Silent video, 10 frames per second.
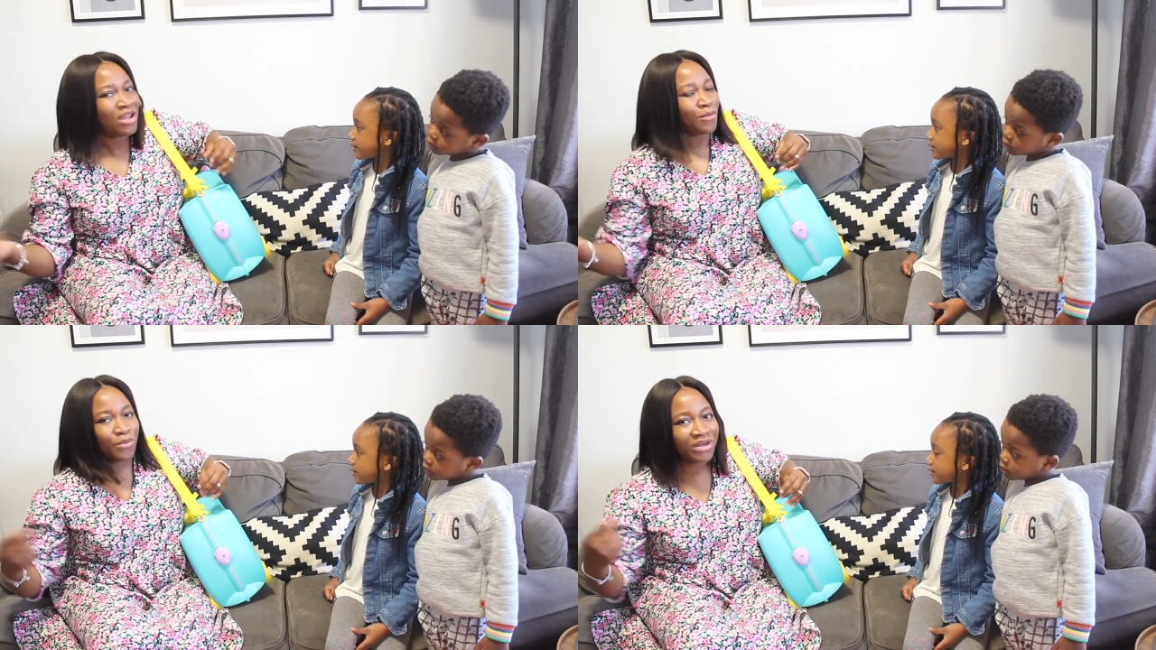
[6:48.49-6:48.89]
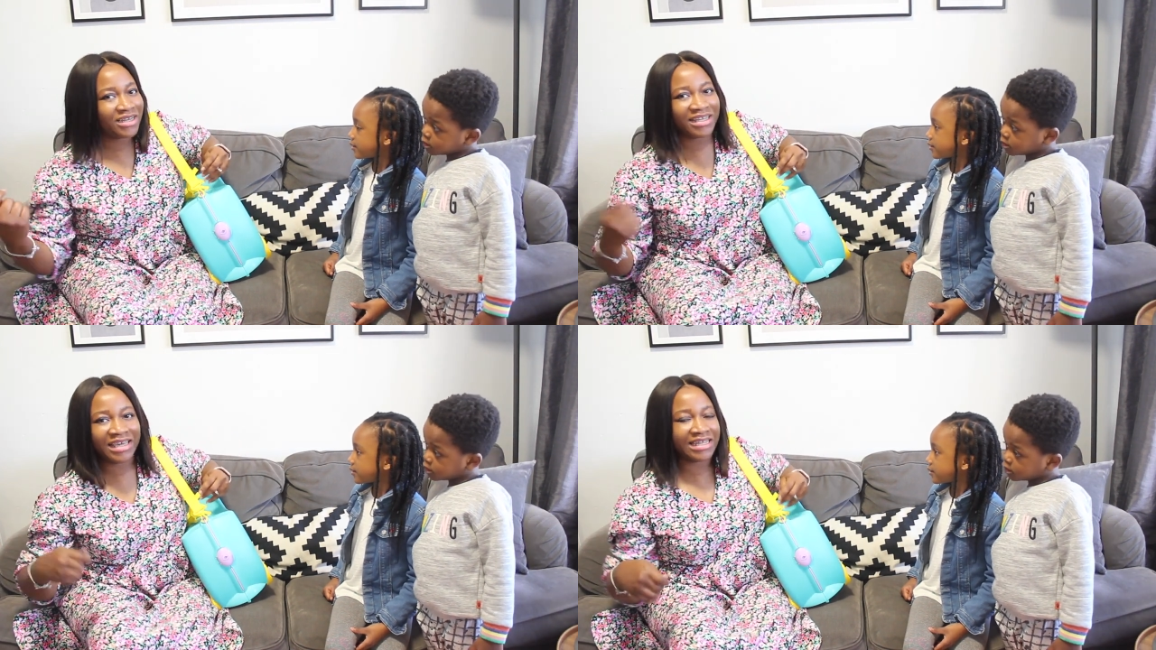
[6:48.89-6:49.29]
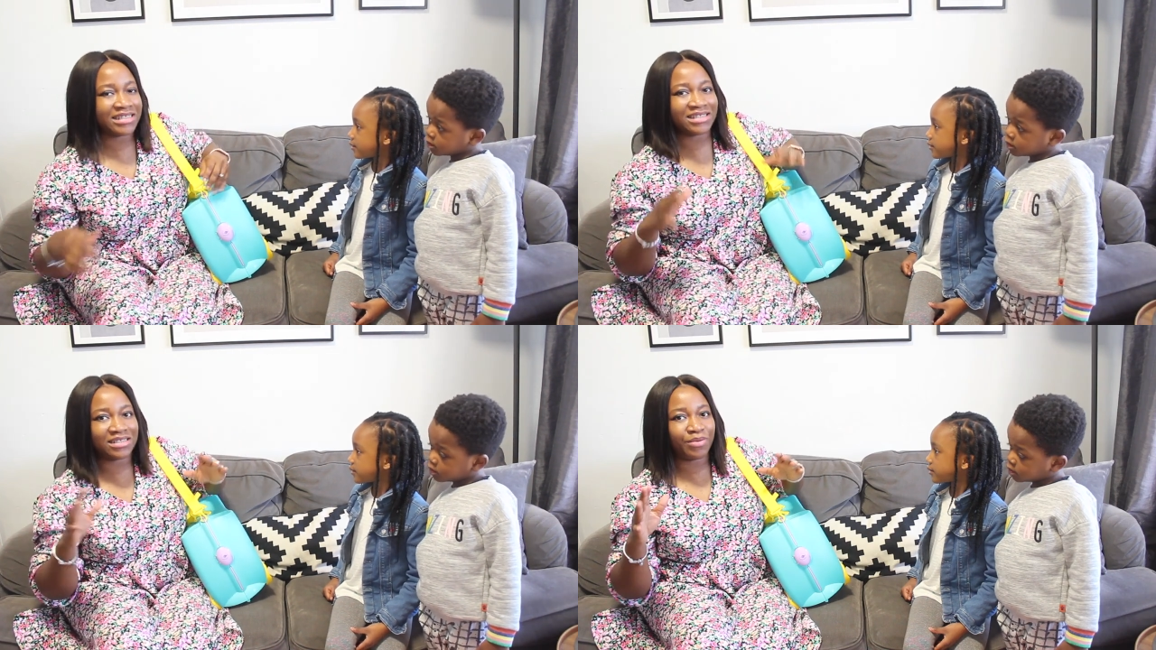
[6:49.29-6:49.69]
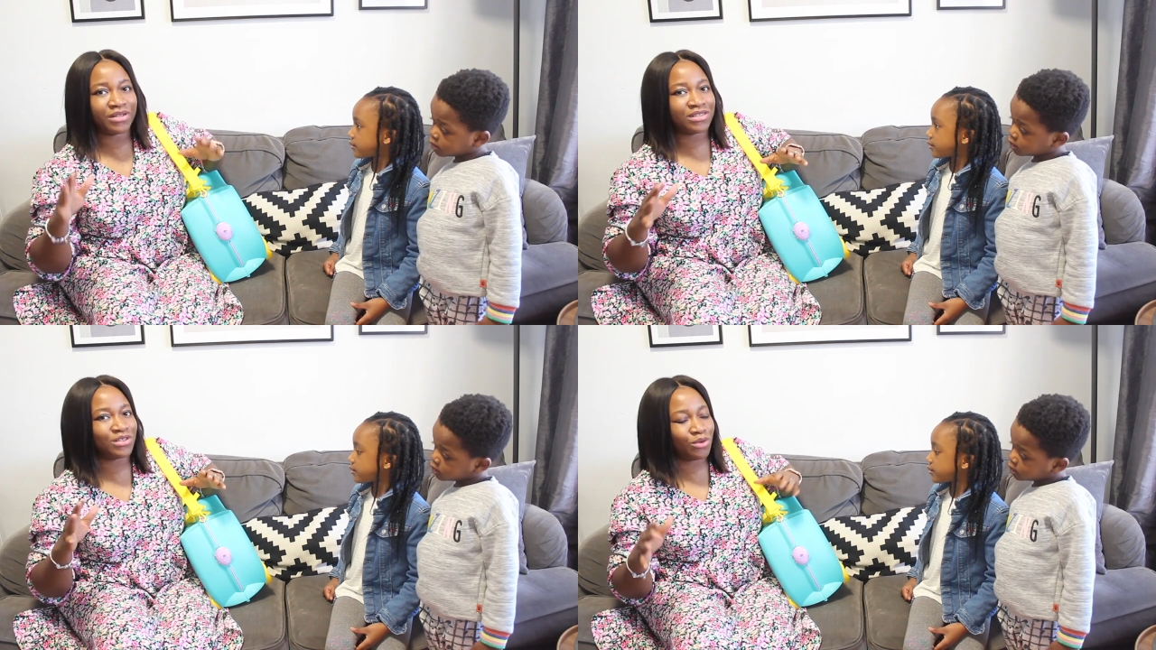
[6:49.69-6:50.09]
Speaker 1: pulling the kids is a
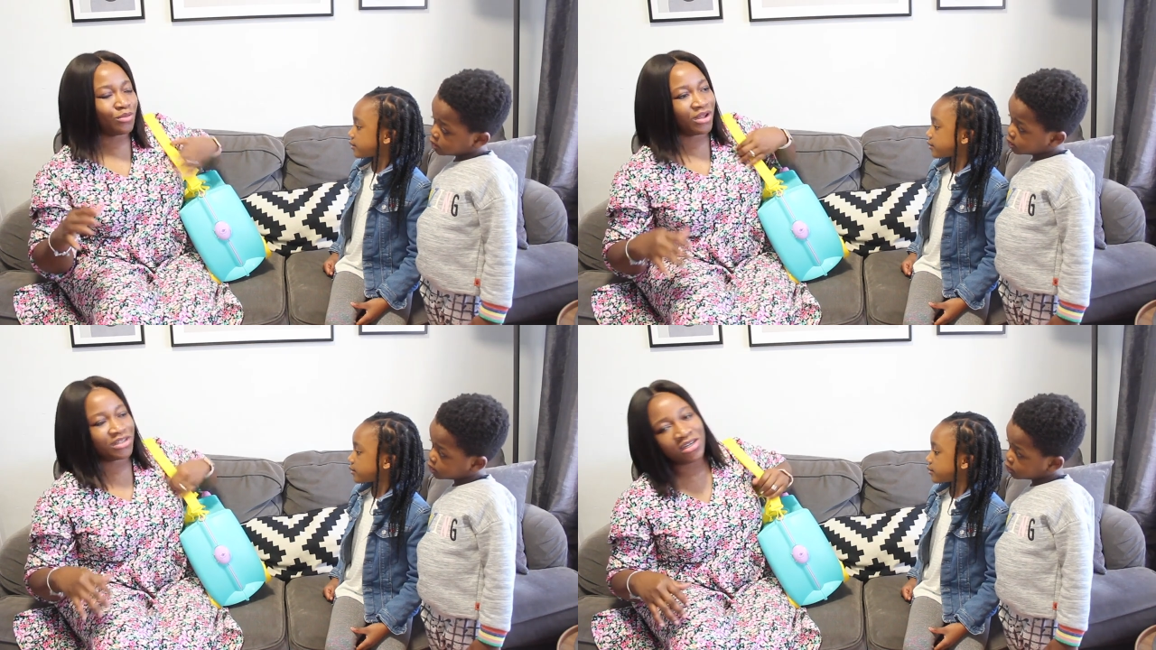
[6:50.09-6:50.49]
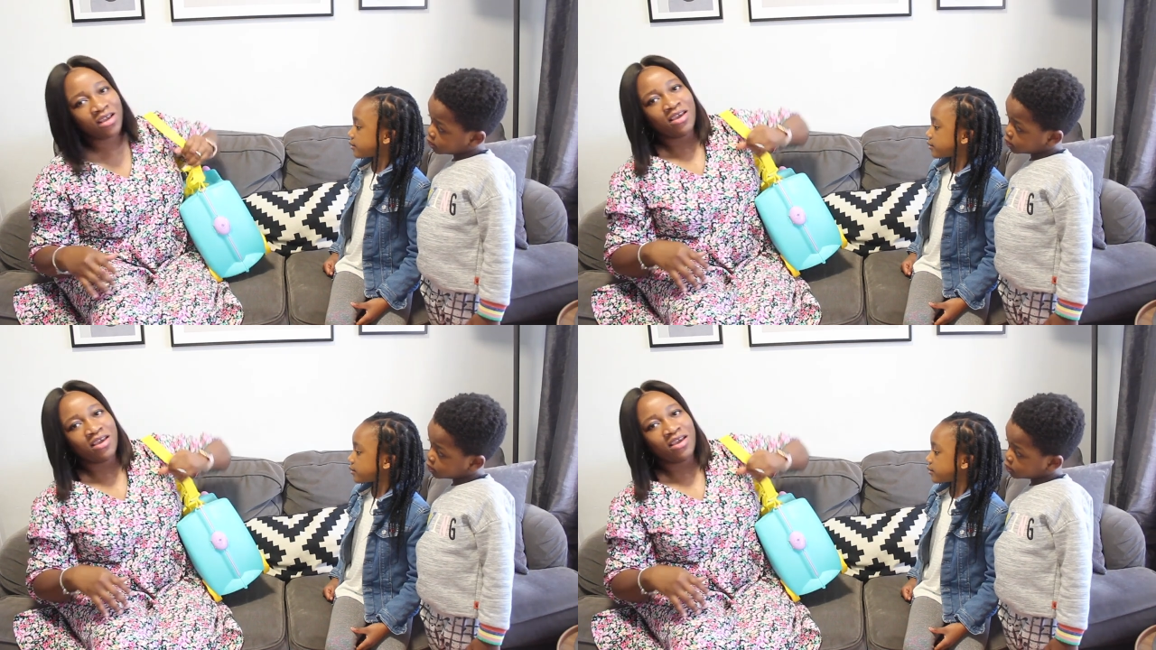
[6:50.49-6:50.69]
bit too much.